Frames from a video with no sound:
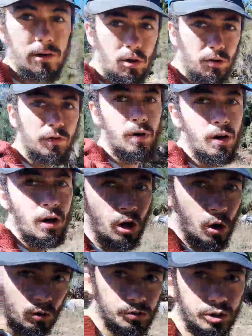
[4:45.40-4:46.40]
off
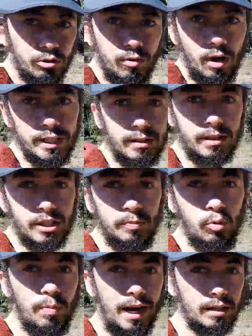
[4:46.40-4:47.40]
onto your right at the
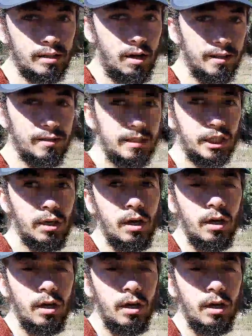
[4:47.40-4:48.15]
small black sign that says